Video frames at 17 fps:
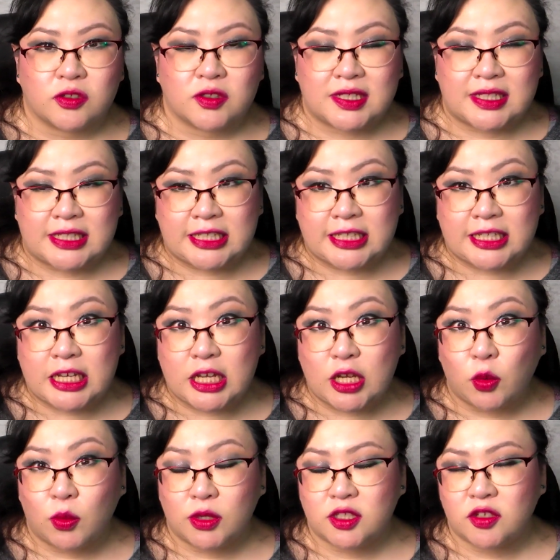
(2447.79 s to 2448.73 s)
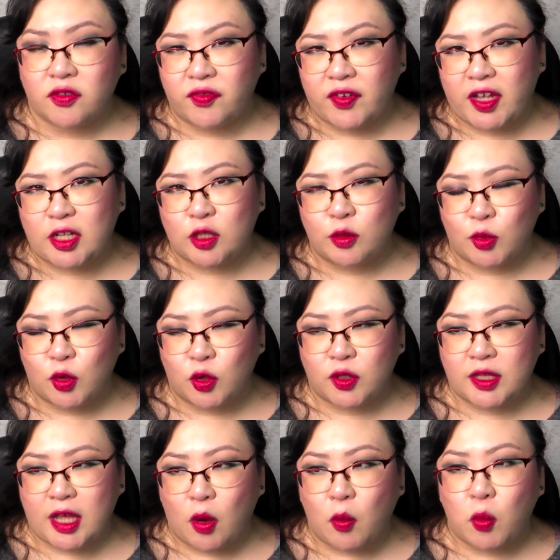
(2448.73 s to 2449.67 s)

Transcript: and seeing what's available that